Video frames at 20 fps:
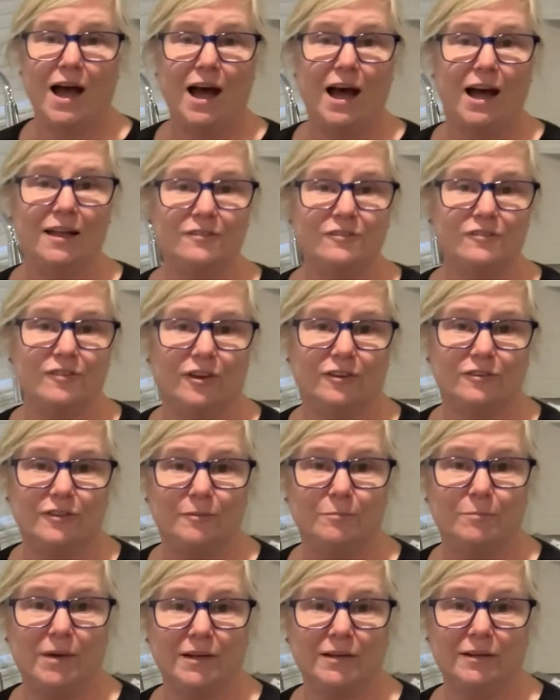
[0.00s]

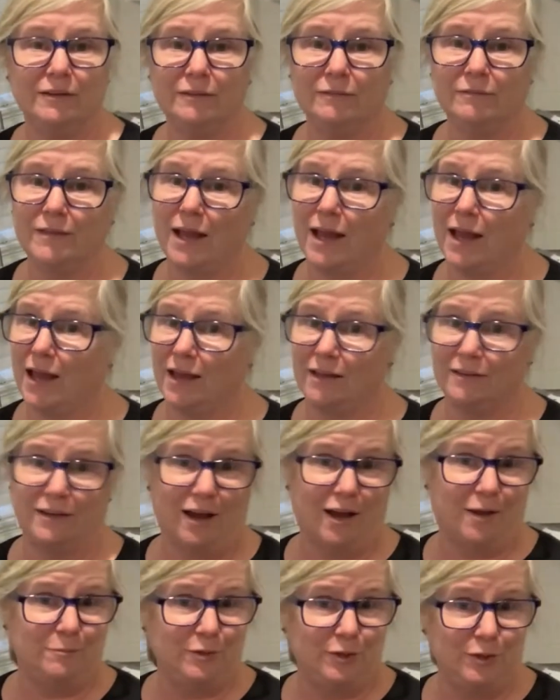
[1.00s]
unsalted butter, and
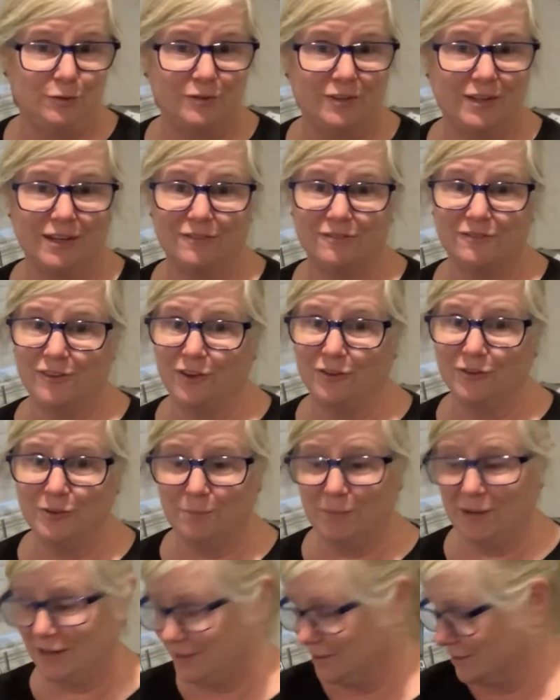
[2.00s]
I'm using unsalted
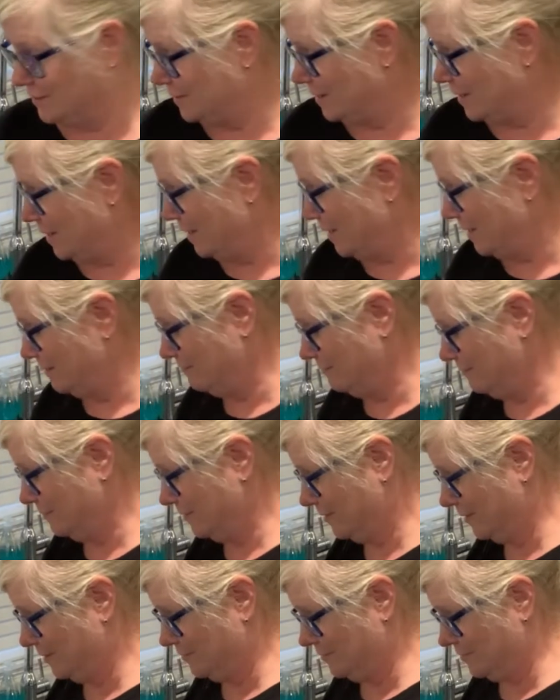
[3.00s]
butter today,
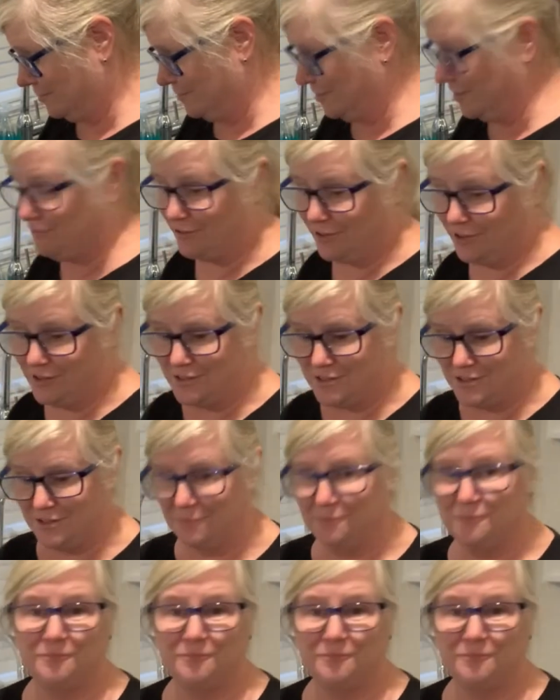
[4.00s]
it's different,